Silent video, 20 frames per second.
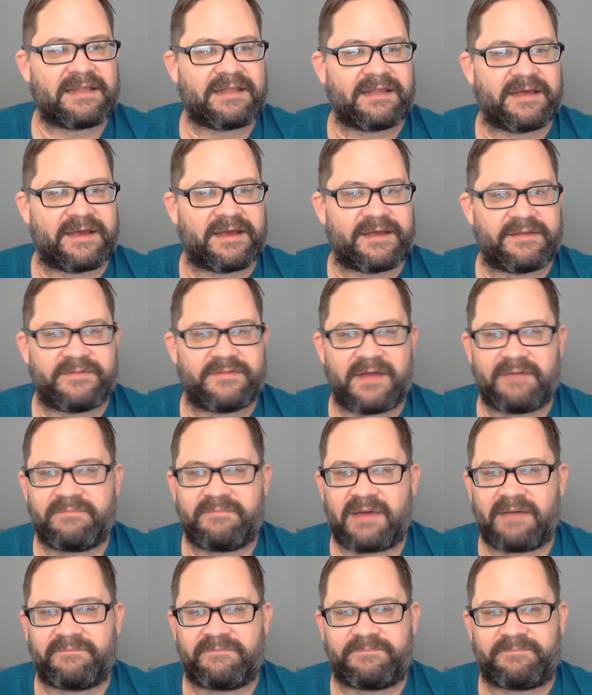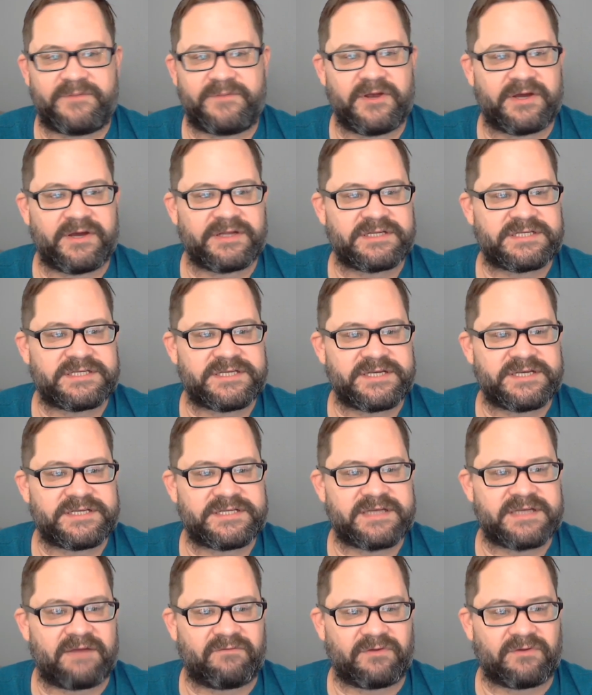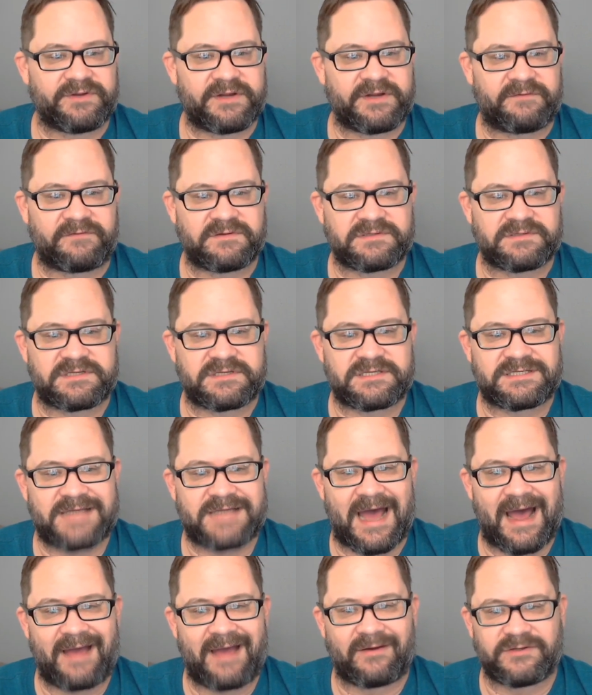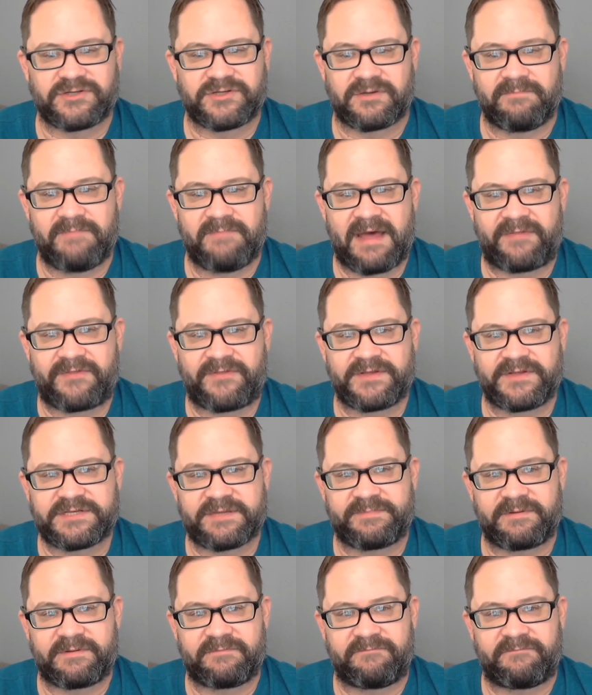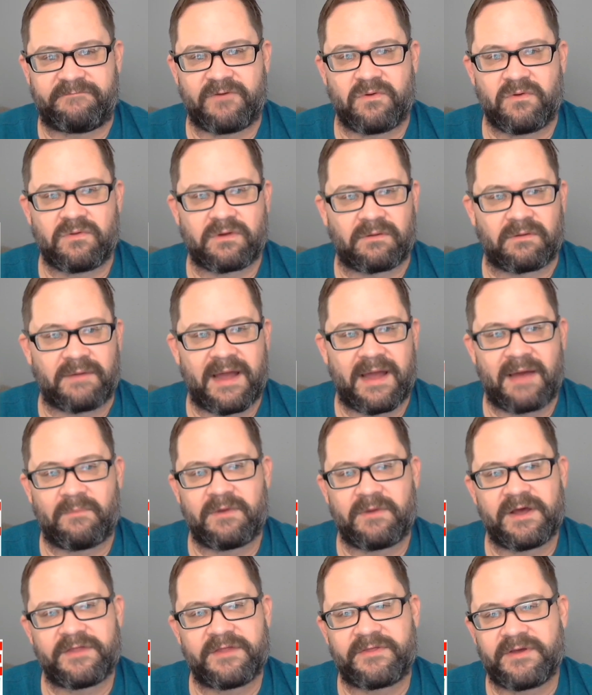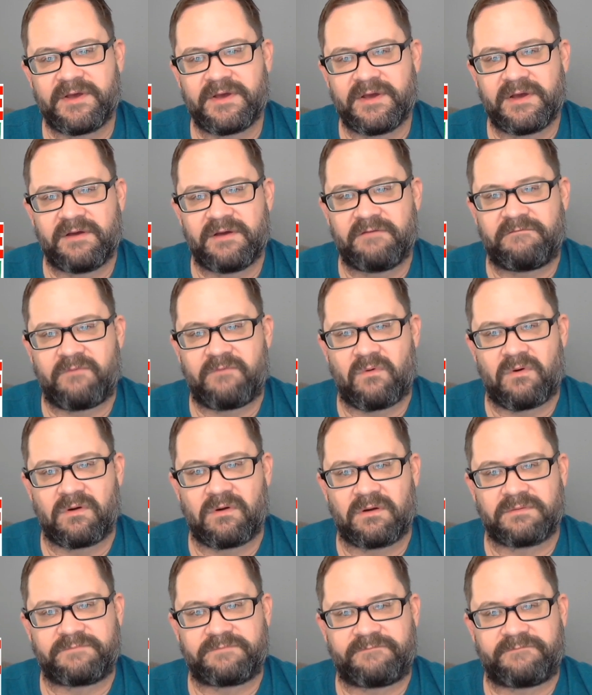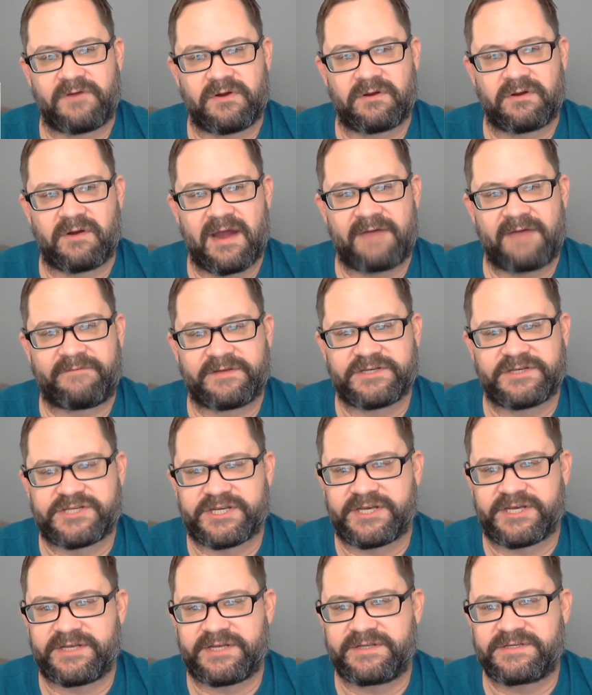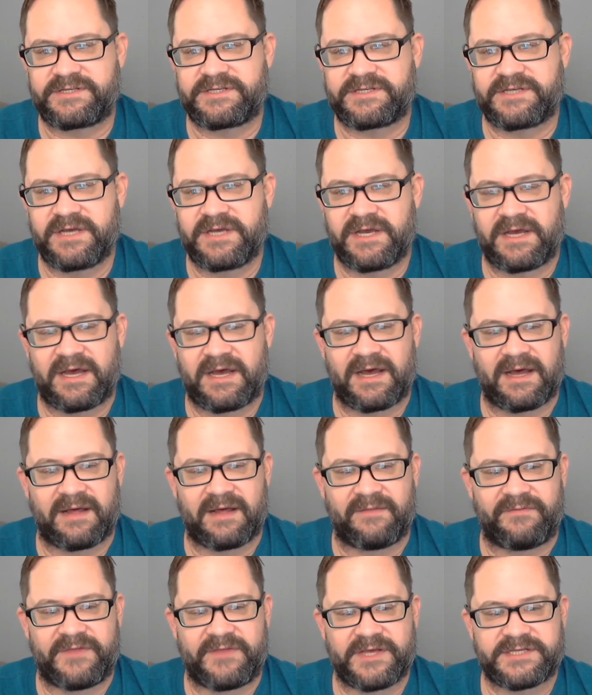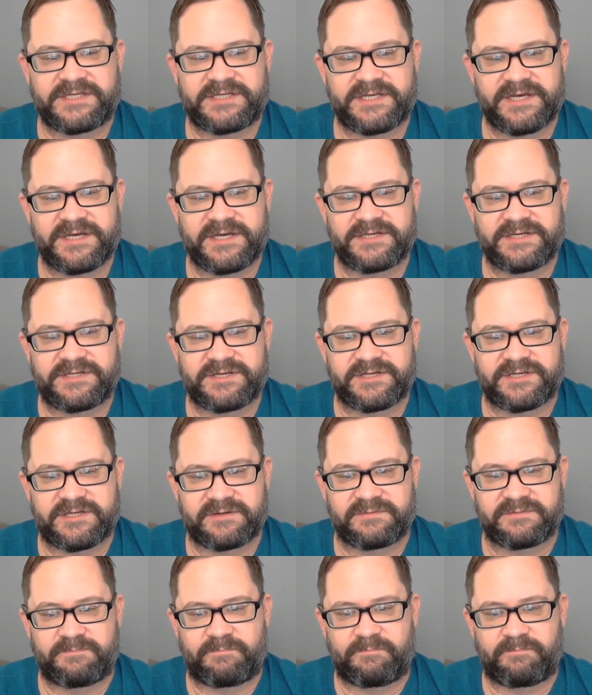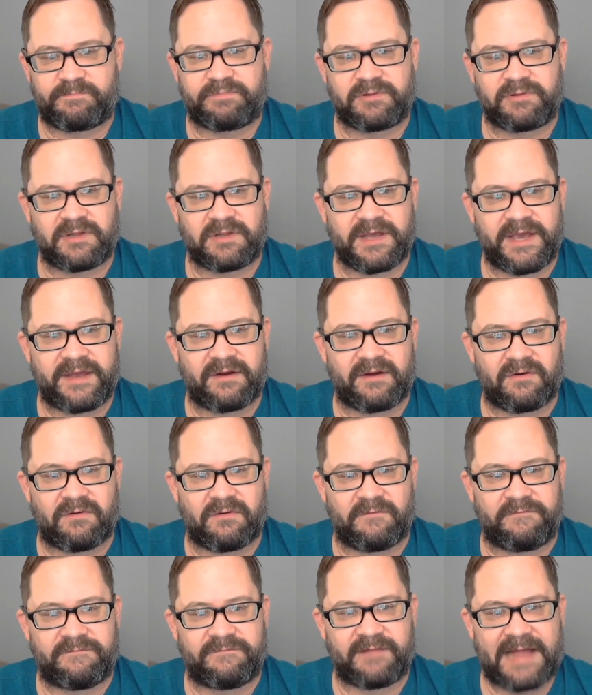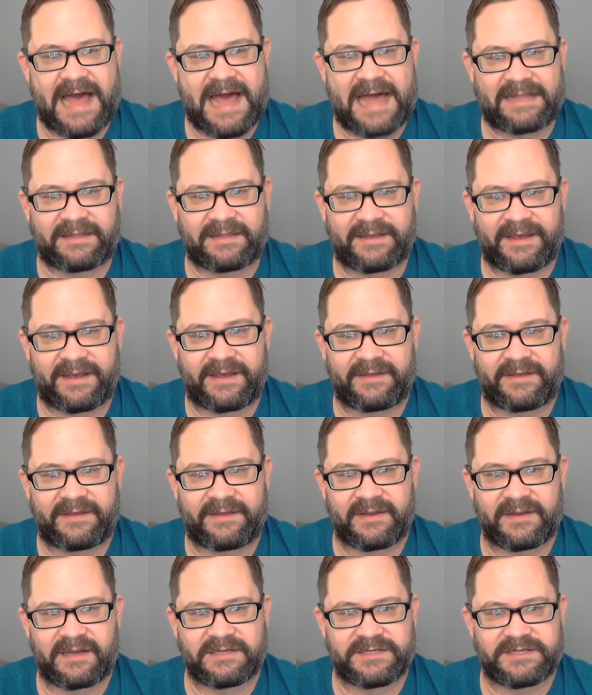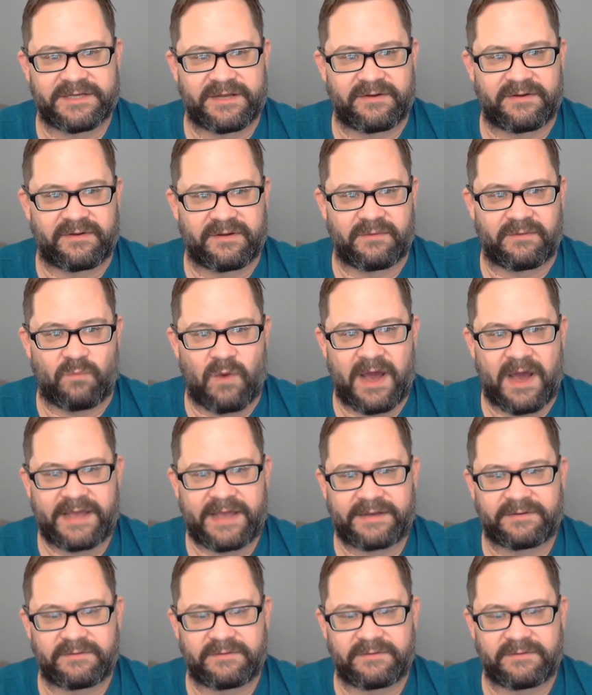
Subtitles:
lay. You're gonna see several different styles or methods I've been fooling around with for photographing jeans. This is just a plain old flat lay that I did on a white